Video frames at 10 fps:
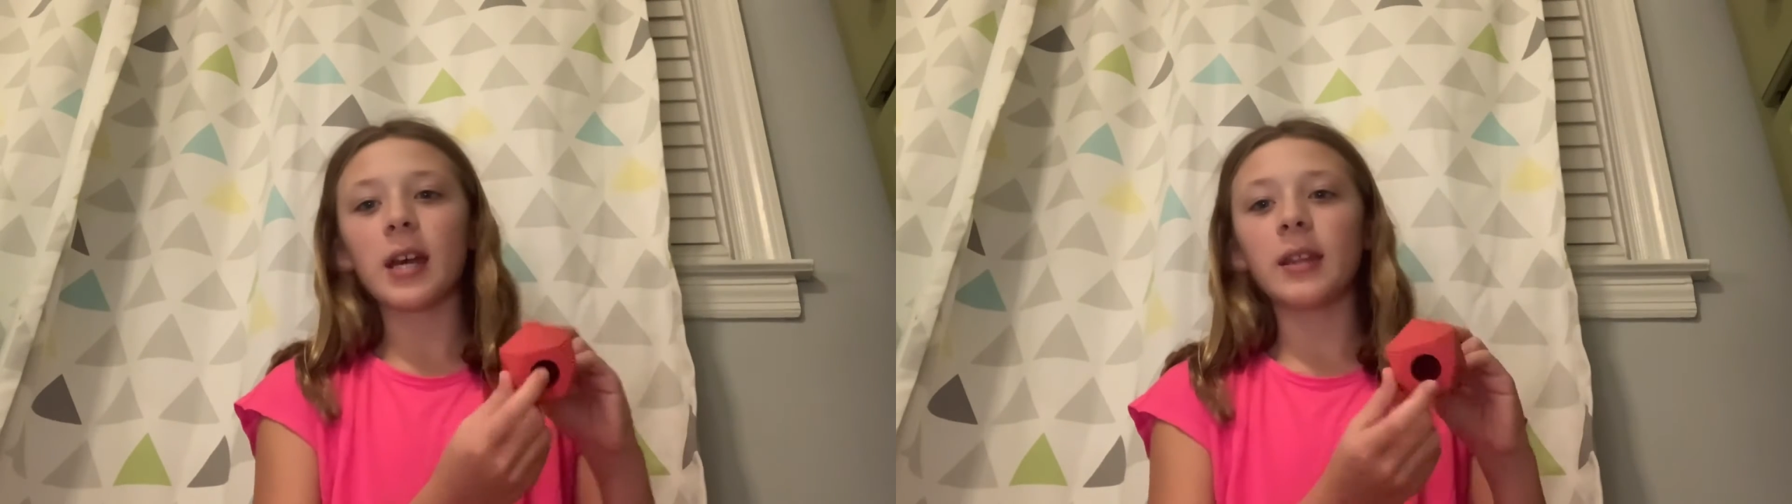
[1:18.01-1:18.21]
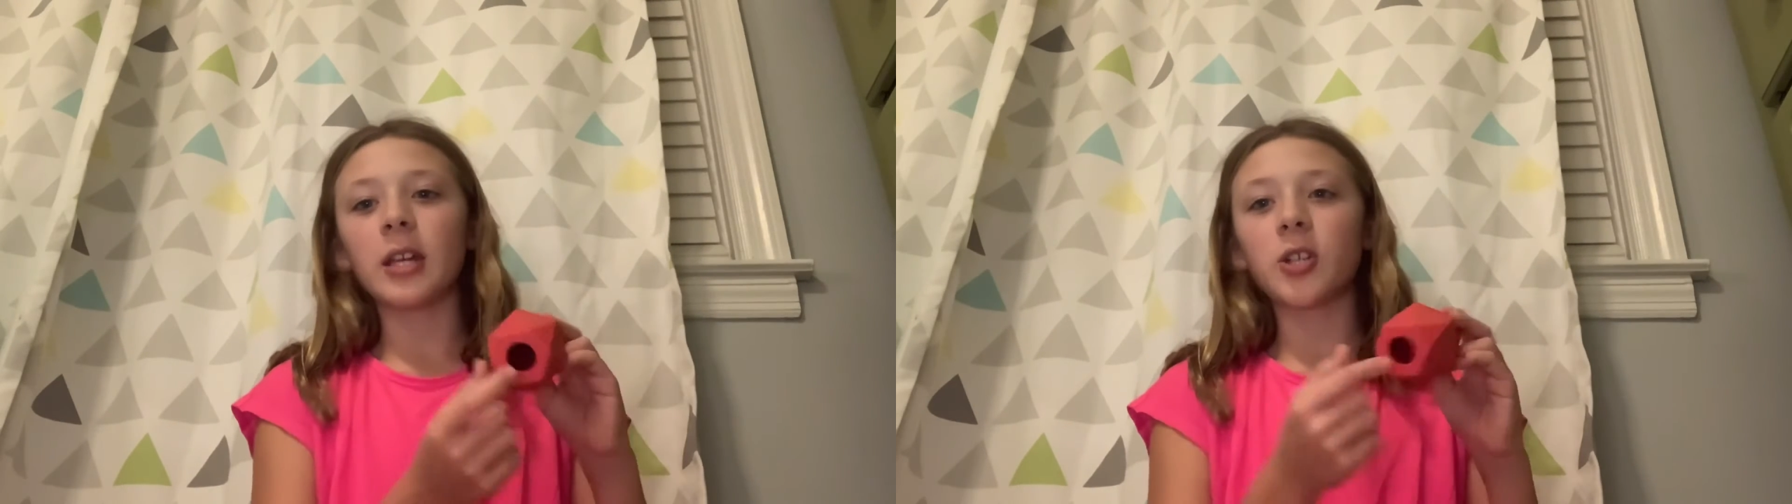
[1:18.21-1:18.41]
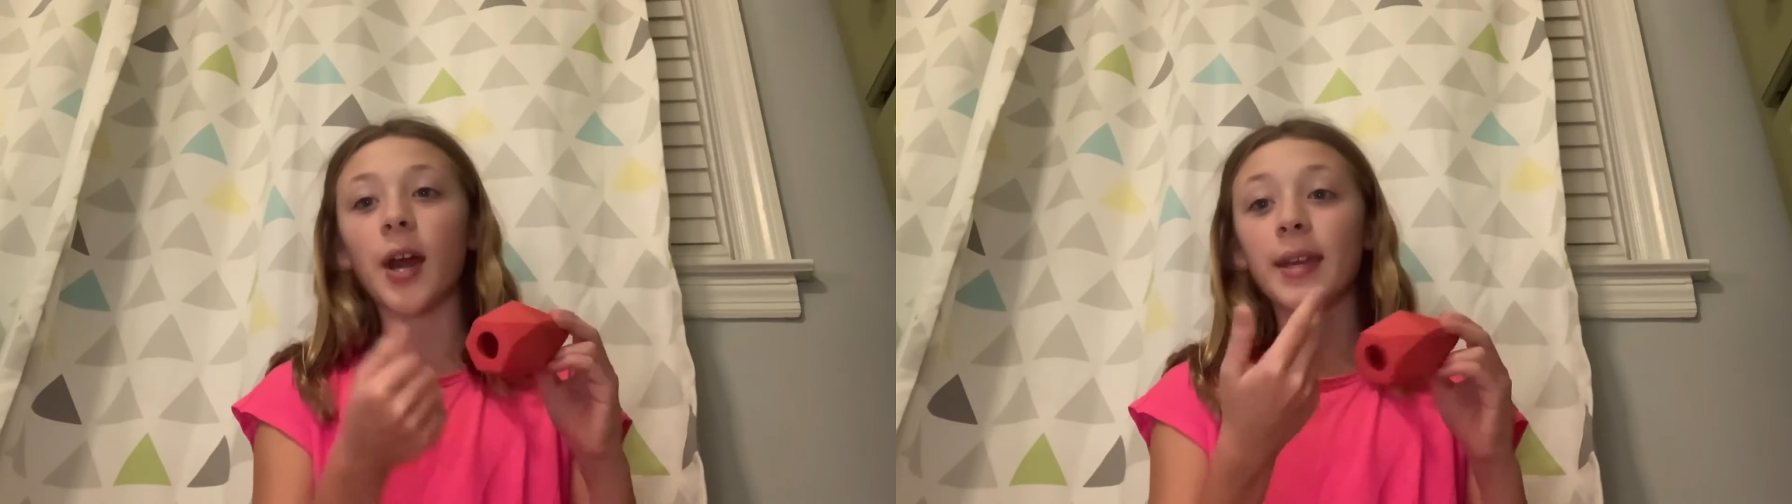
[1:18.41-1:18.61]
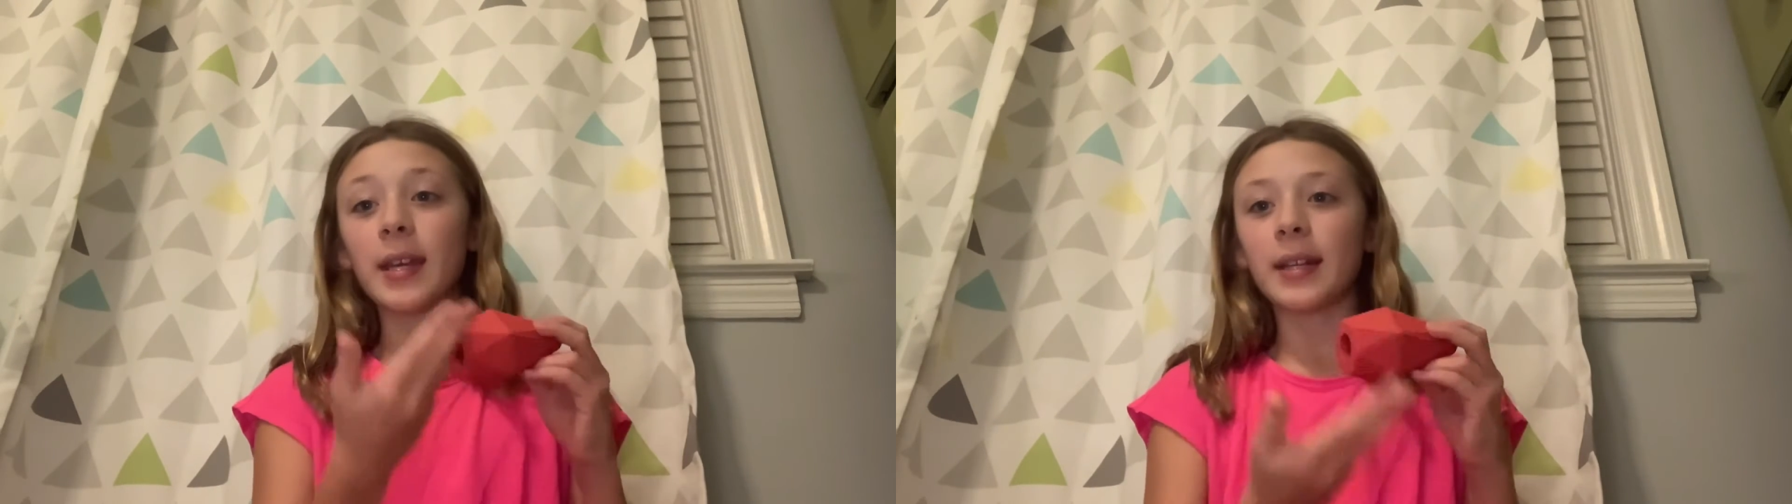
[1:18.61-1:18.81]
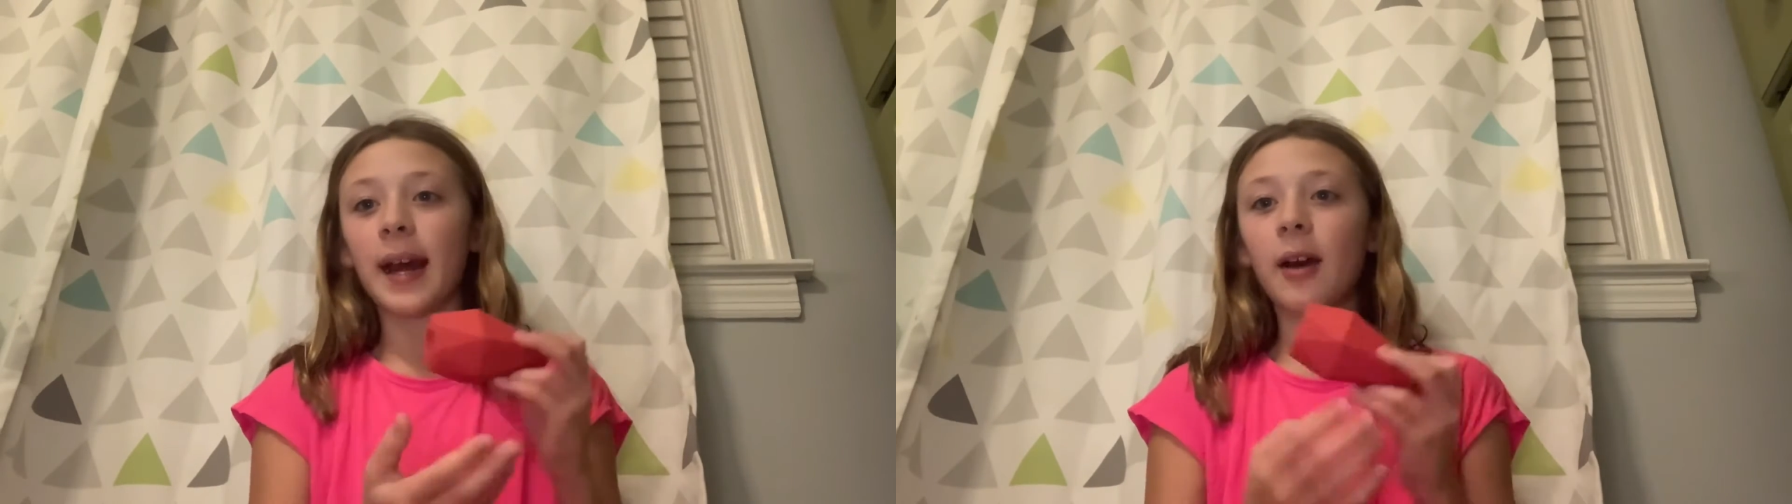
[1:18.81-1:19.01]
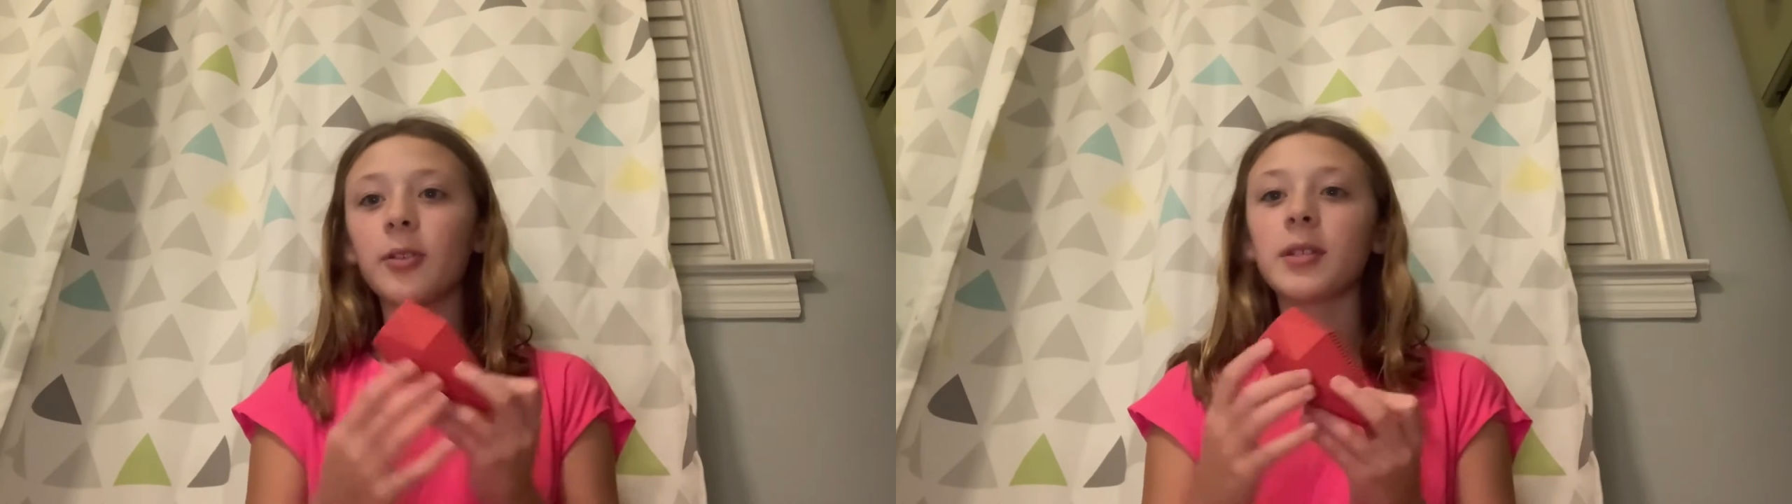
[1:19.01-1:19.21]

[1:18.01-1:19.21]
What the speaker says: and they try and get it out.